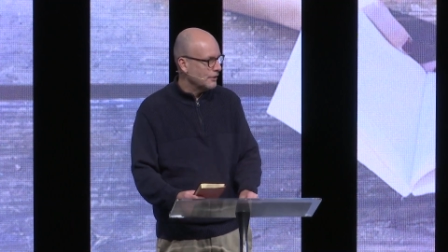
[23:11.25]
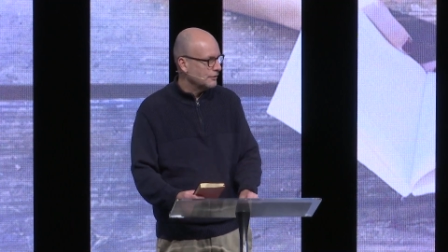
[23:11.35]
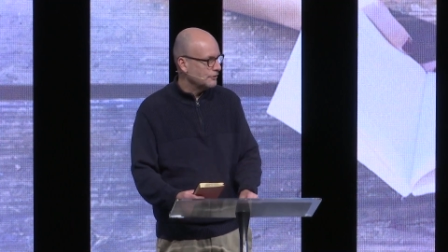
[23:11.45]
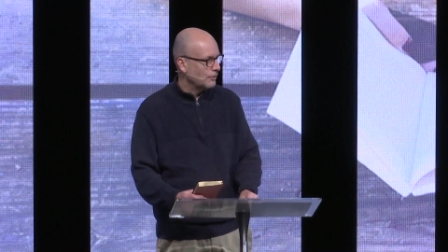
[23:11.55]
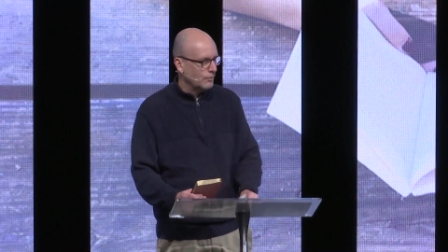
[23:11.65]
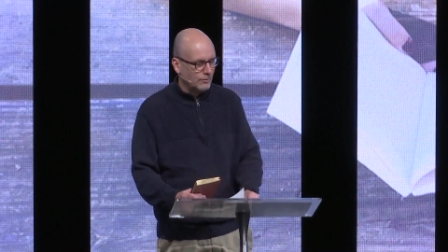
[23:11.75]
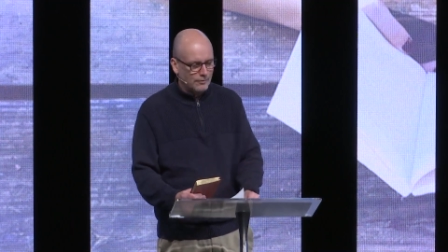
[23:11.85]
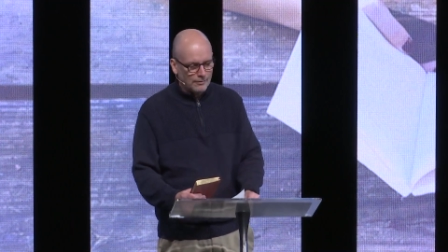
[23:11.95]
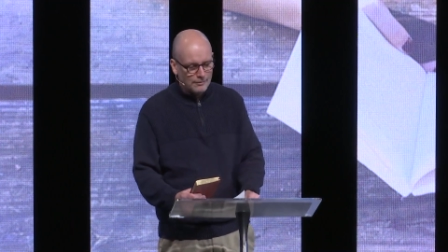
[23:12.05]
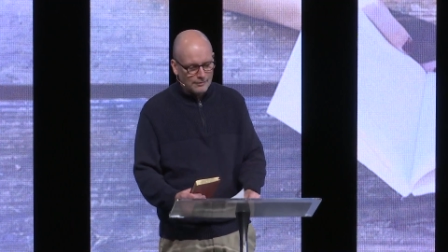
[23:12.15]
So,
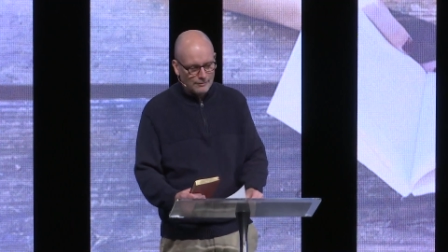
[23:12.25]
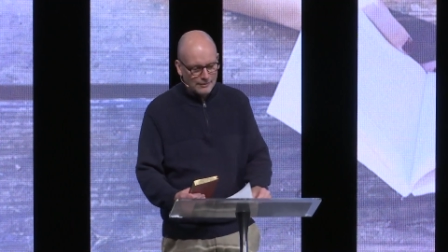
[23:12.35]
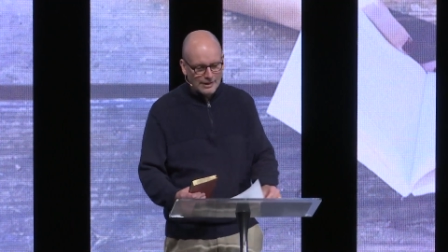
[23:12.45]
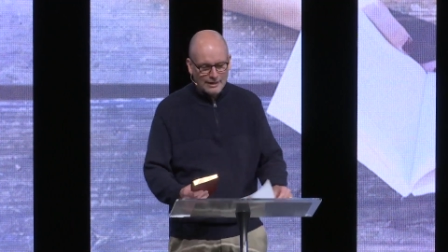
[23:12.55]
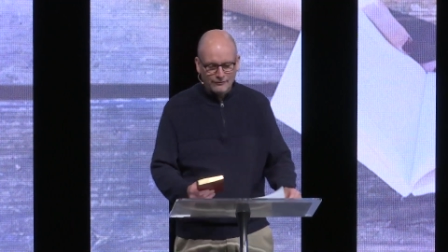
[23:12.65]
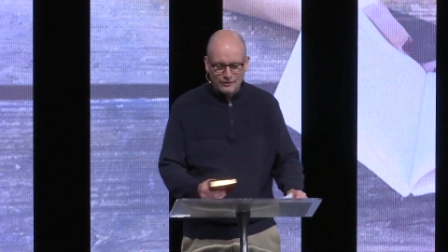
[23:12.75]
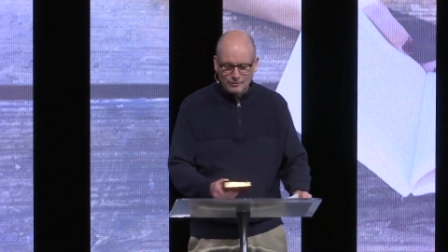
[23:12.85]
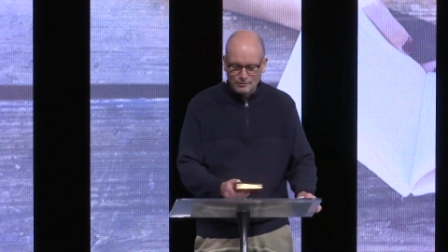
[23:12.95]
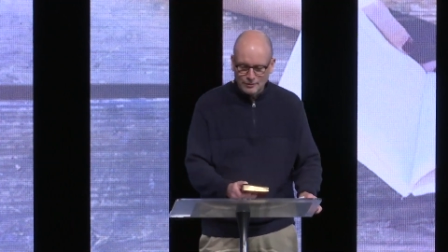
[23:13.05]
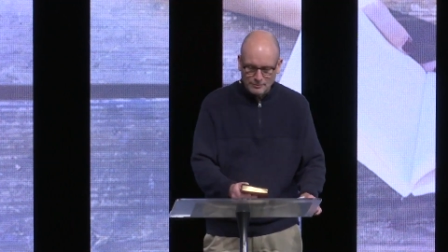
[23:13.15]
what I have
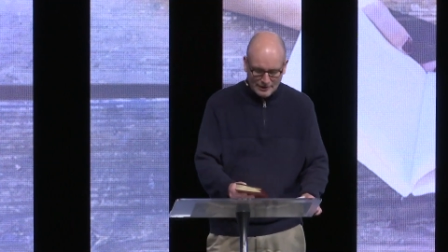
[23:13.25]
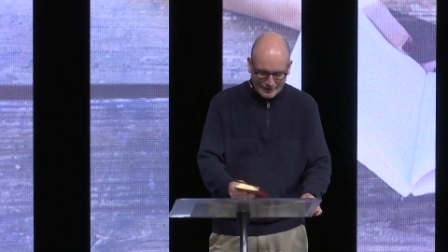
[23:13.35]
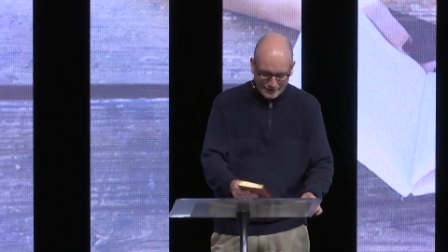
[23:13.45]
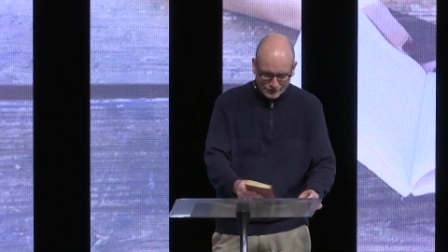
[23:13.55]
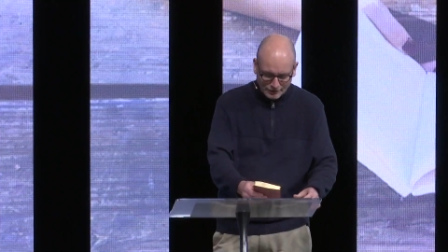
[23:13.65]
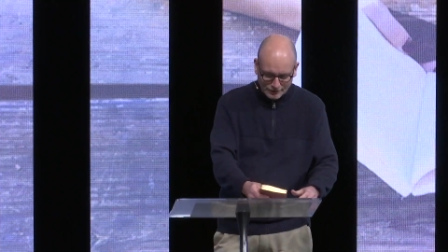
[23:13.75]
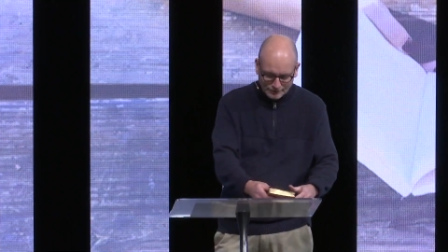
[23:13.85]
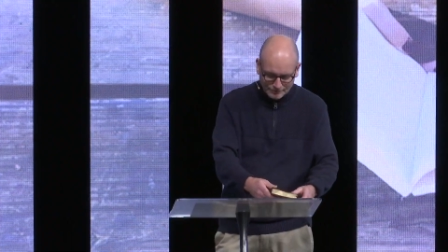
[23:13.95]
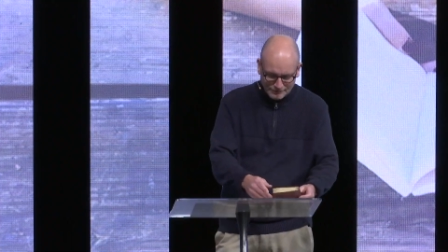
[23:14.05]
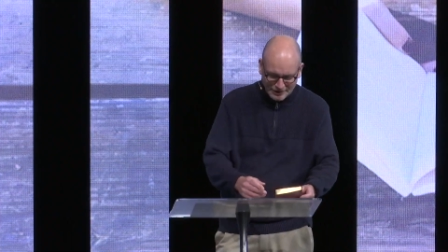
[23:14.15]
here with me today is a little
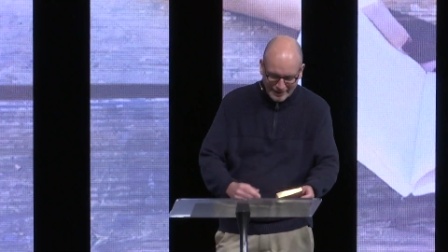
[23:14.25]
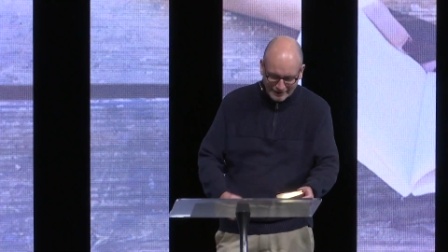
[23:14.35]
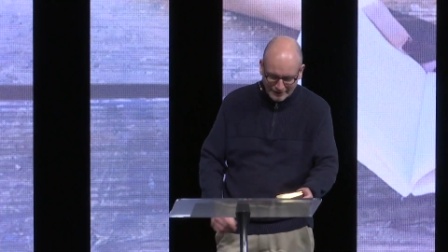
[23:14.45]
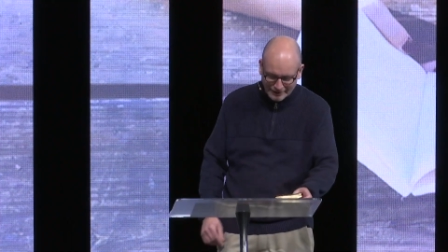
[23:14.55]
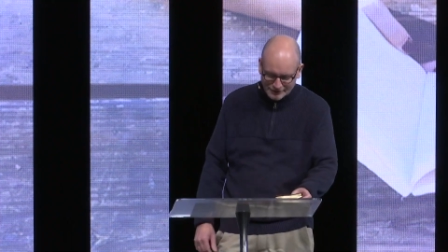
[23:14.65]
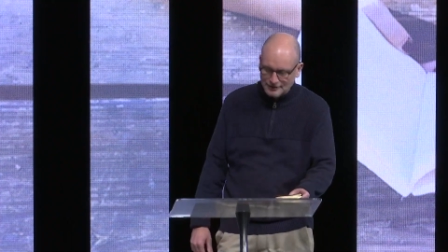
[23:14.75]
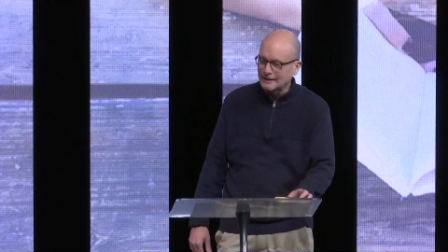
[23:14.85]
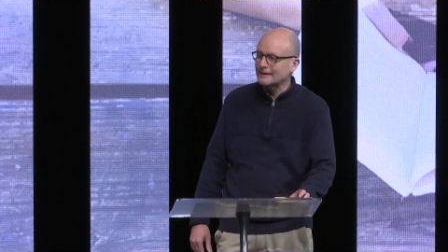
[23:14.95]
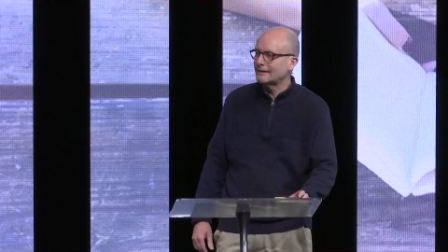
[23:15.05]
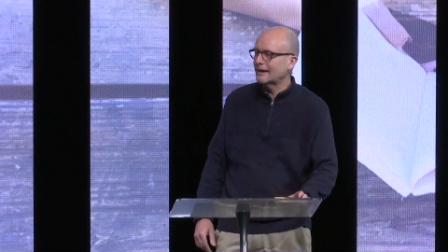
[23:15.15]
diagnostic
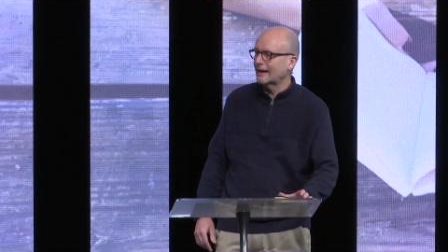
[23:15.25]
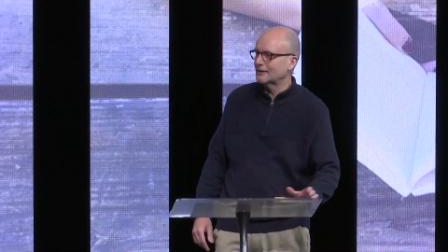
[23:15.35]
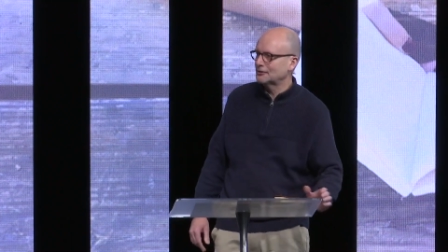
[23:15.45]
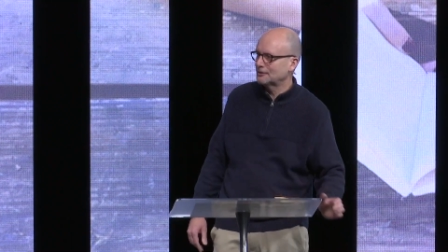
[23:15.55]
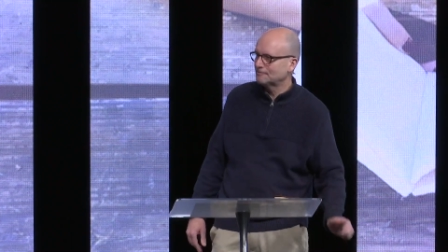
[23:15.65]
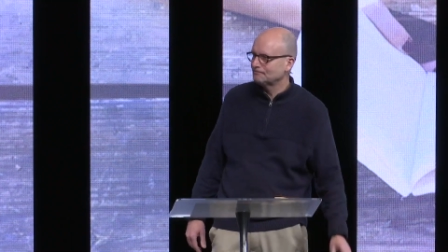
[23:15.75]
test.